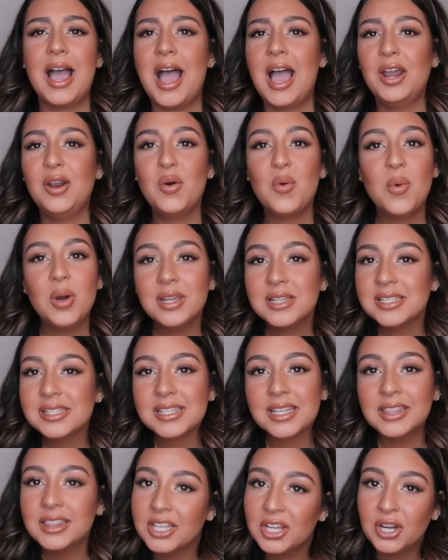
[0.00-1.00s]
I don't want to
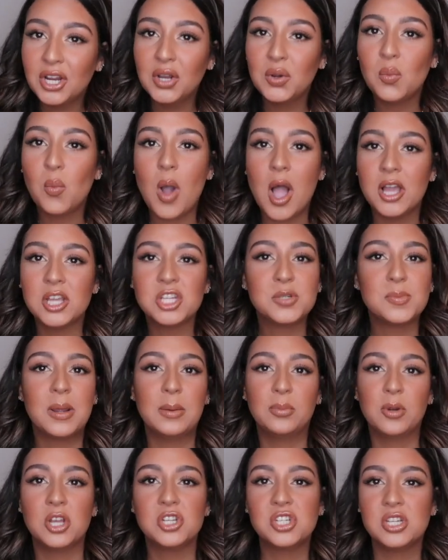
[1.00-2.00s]
sit there and wash my
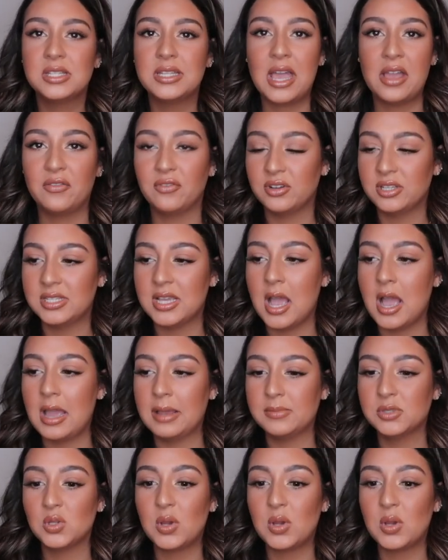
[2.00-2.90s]
brushes every time.